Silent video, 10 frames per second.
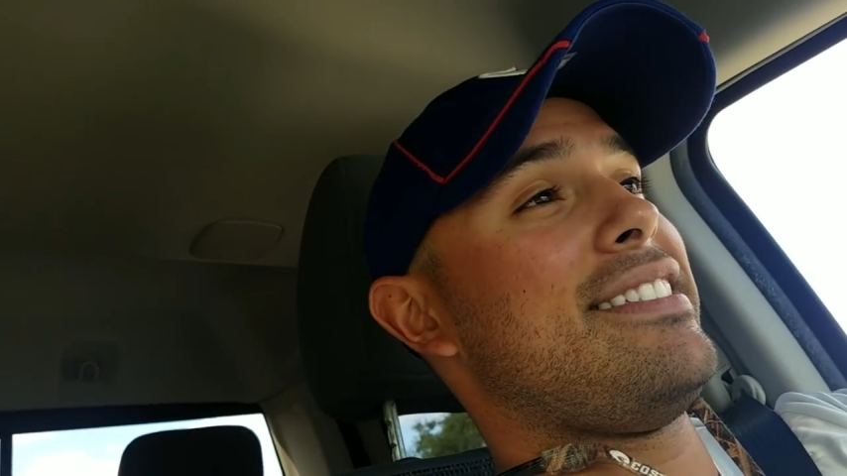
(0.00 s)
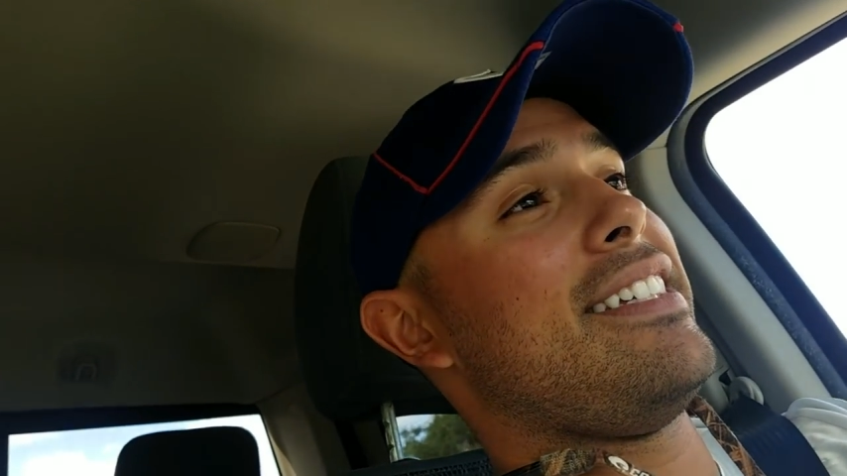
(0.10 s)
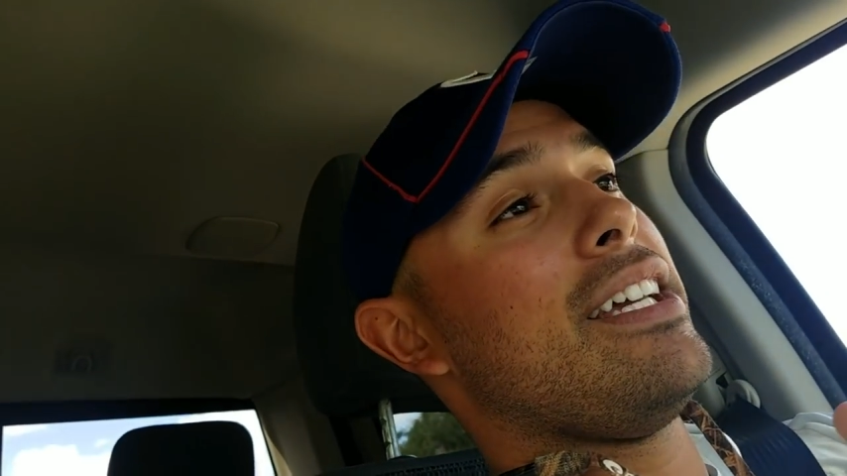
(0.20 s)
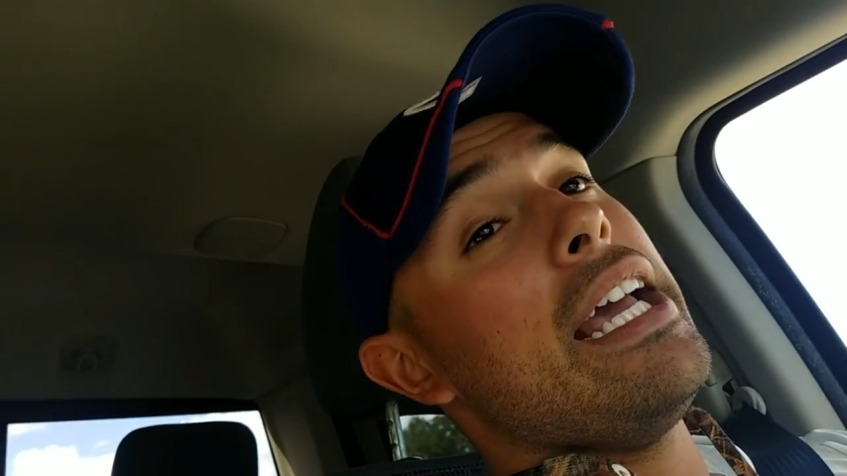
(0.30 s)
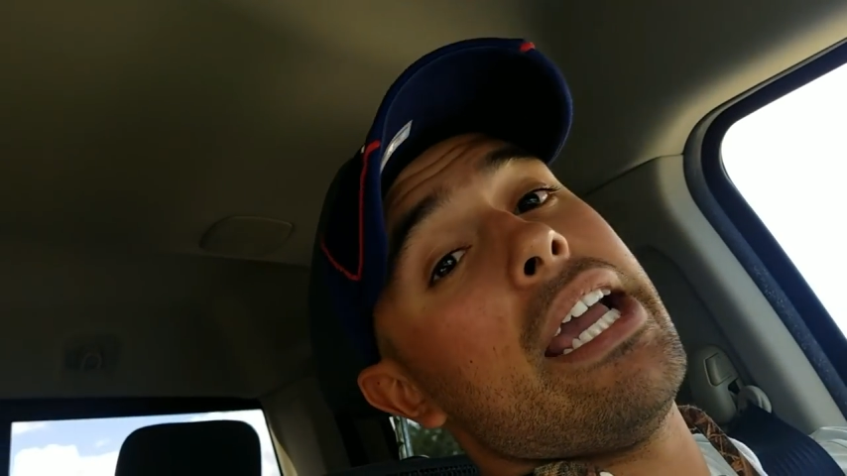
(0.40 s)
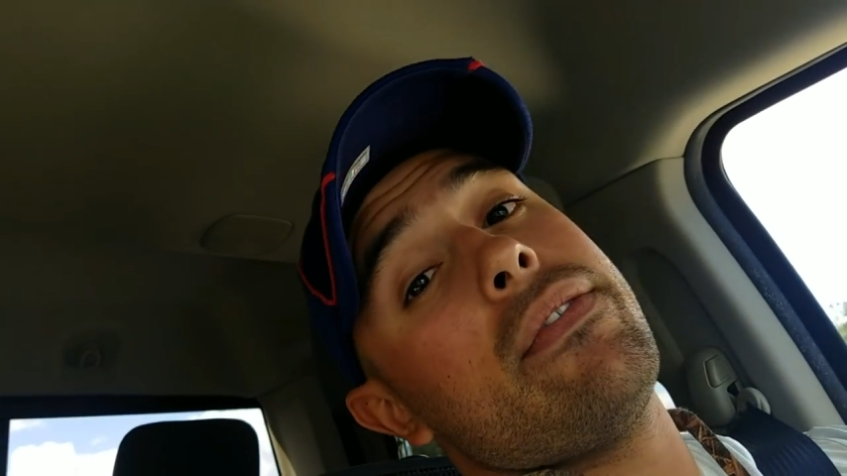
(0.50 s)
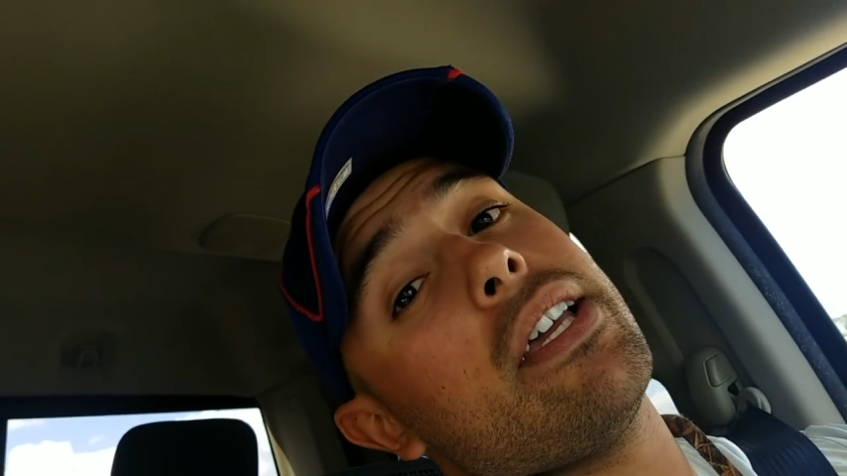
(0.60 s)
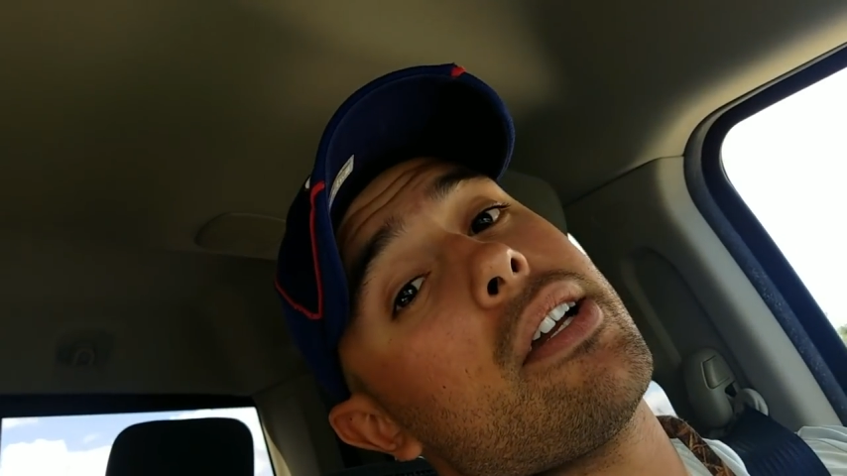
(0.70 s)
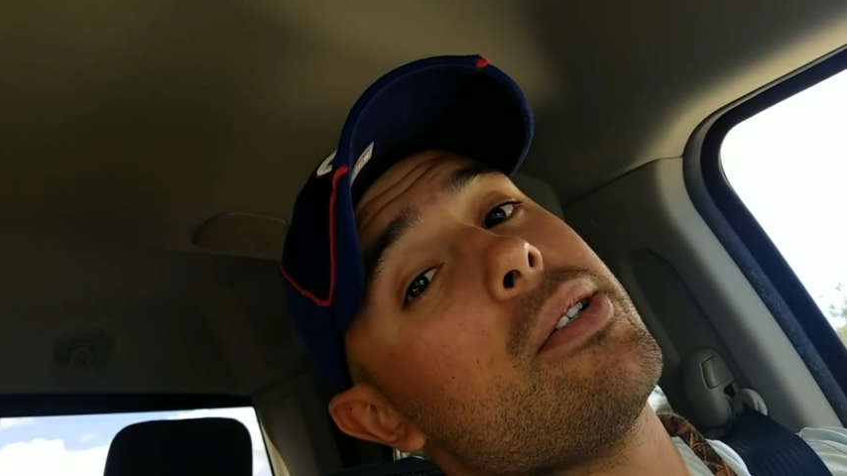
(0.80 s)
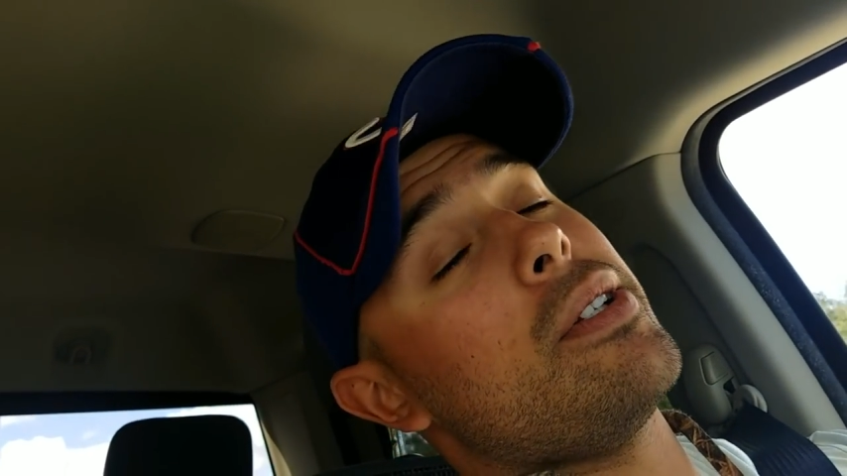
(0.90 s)
thing if
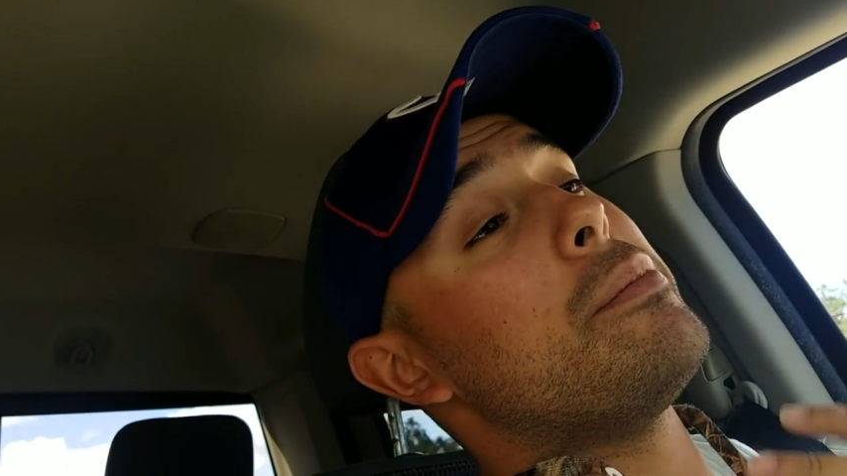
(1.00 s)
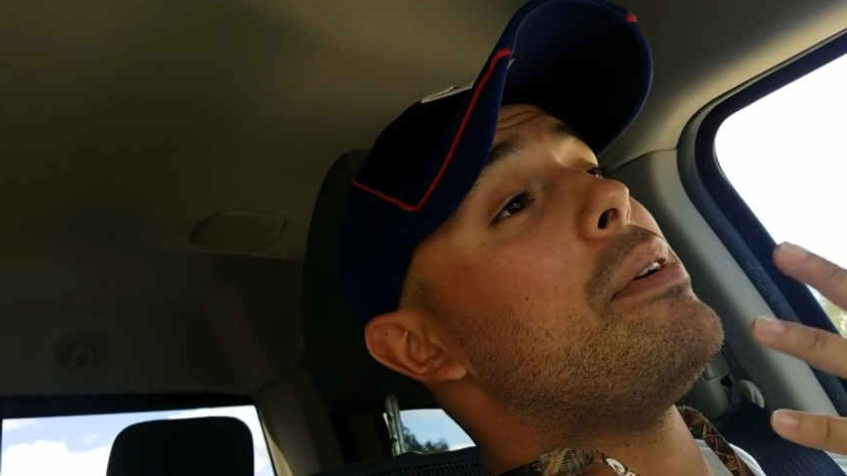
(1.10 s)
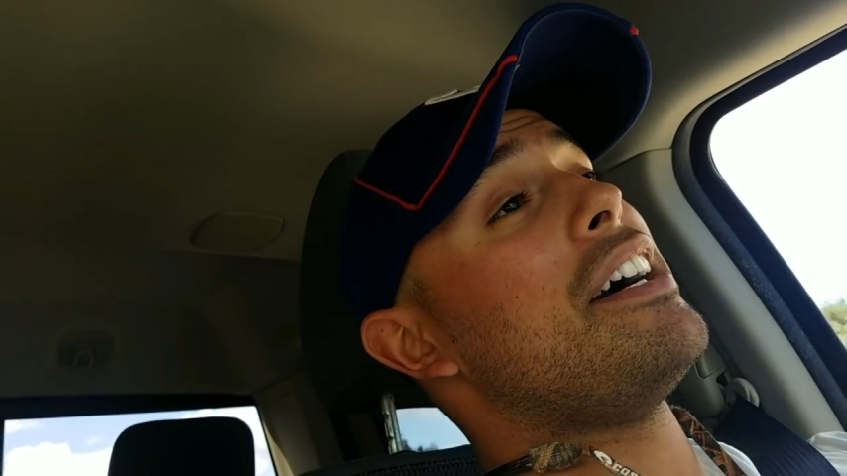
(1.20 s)
they include it.